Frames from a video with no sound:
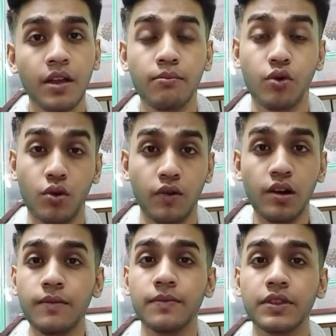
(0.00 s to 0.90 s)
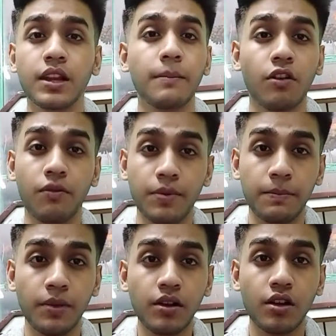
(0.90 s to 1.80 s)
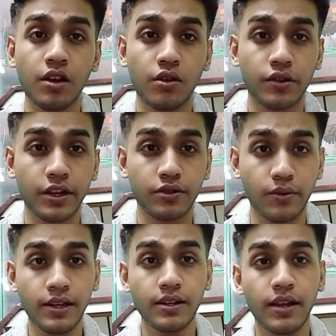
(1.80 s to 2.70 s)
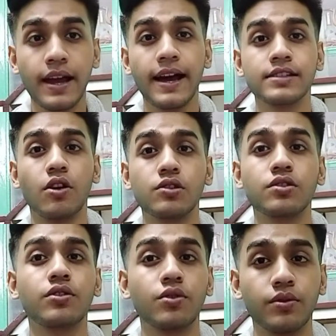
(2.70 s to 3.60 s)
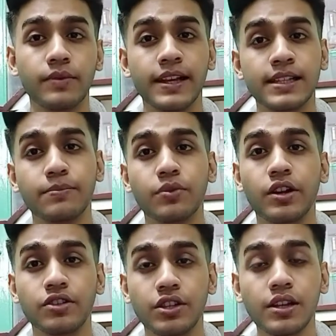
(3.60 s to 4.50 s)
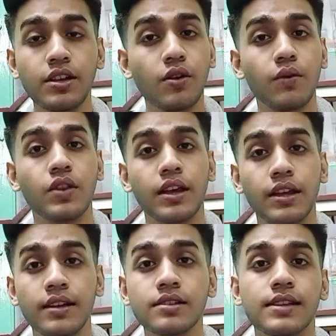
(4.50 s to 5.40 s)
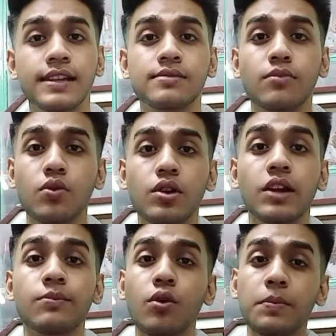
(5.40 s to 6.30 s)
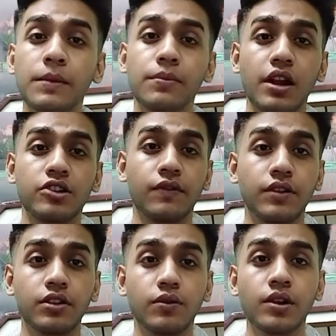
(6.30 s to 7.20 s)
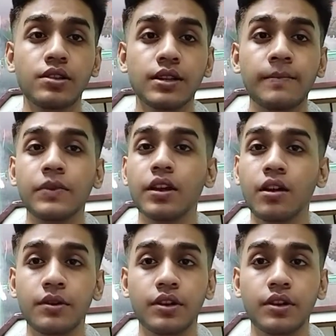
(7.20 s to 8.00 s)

Moreover, the number of people looking to rent has also grown exponentially over the years as more and more people are shifting towards urban